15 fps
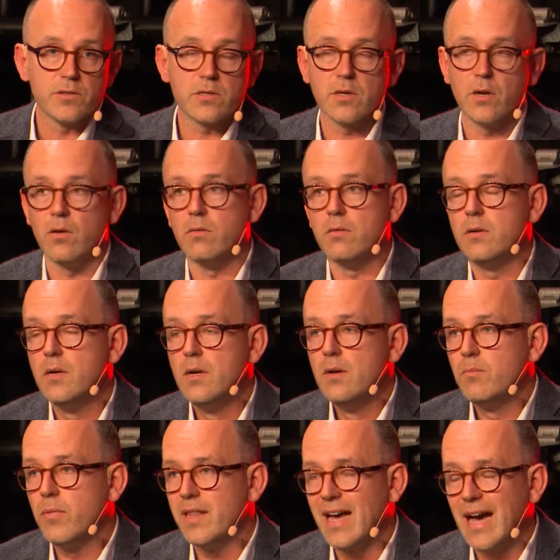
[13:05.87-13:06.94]
So
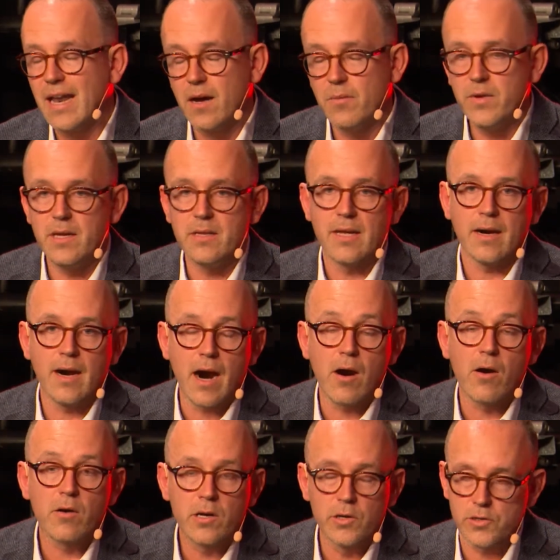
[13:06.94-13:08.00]
by that I mean that
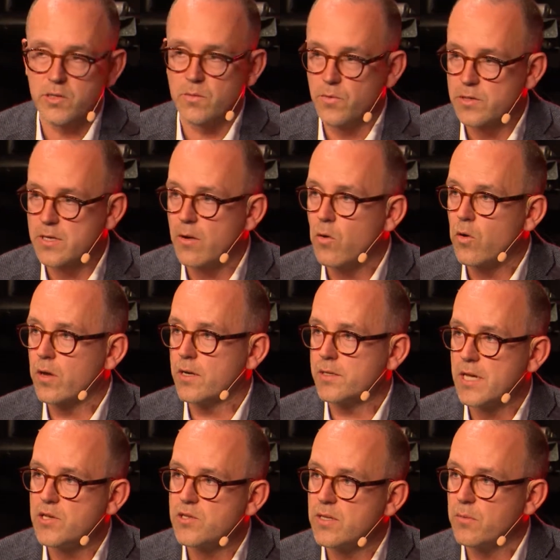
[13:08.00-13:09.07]
our customers, our
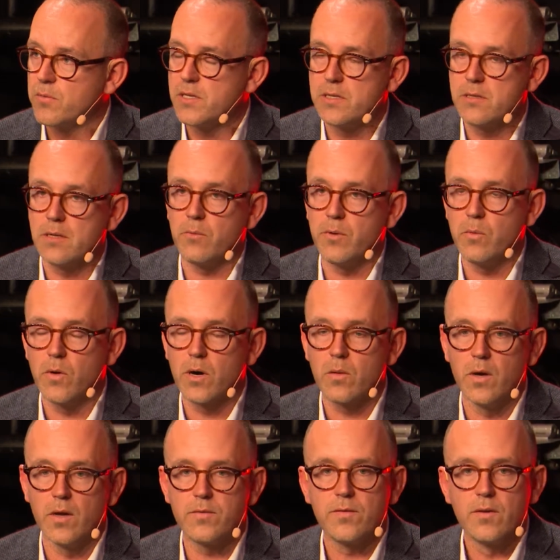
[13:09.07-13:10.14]
organizations that we work
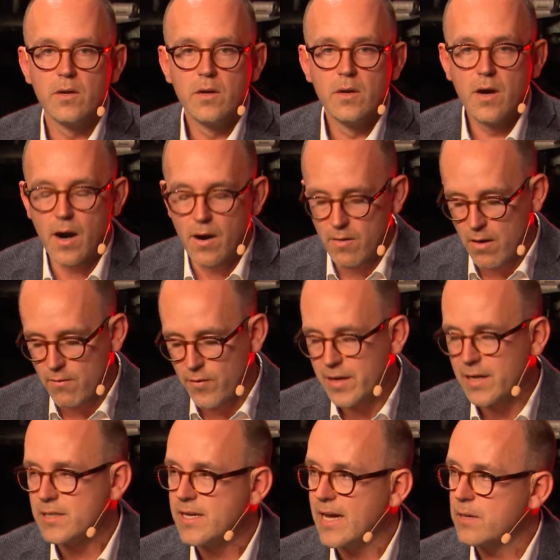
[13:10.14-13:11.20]
with, are very
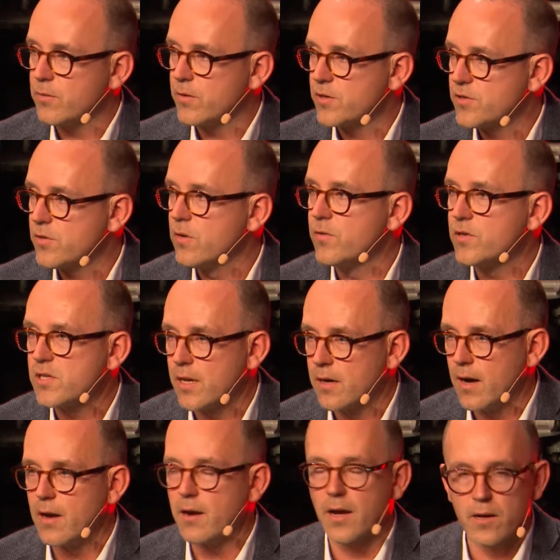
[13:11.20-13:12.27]
content with our service
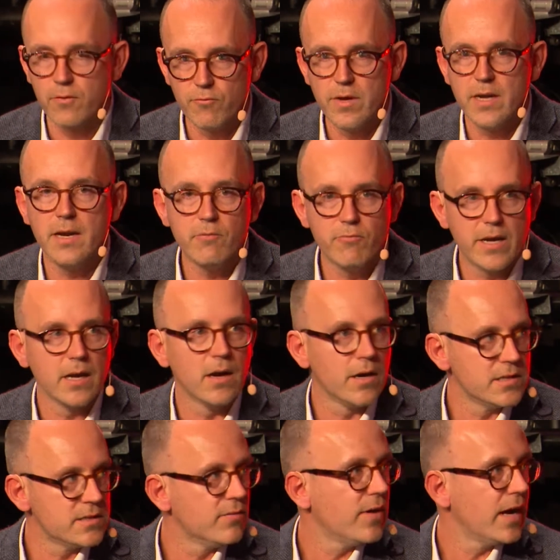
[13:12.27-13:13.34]
and can really
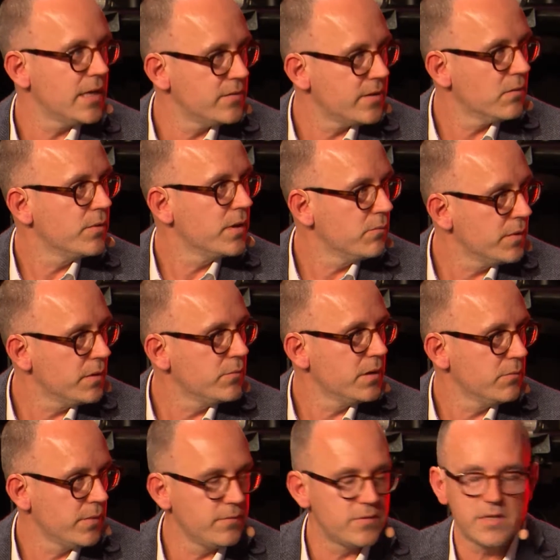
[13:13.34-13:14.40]
realize the value that
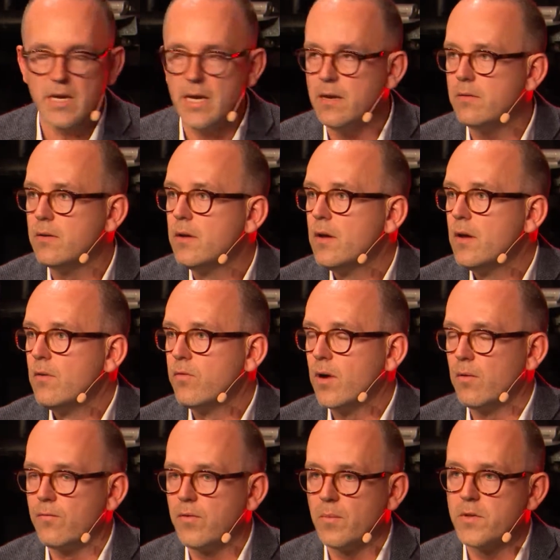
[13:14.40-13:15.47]
we've seen
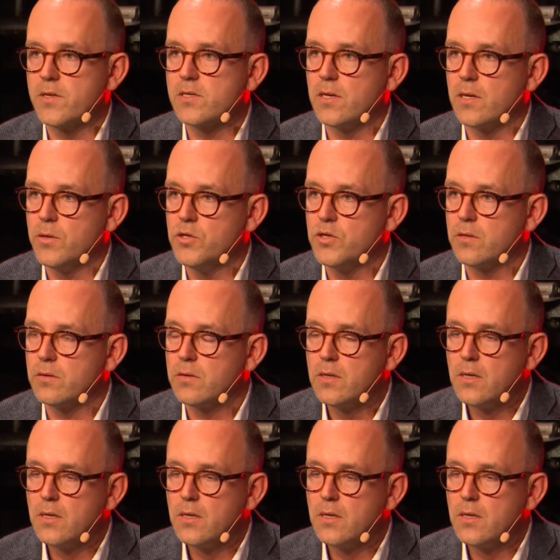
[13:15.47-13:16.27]
from the solution.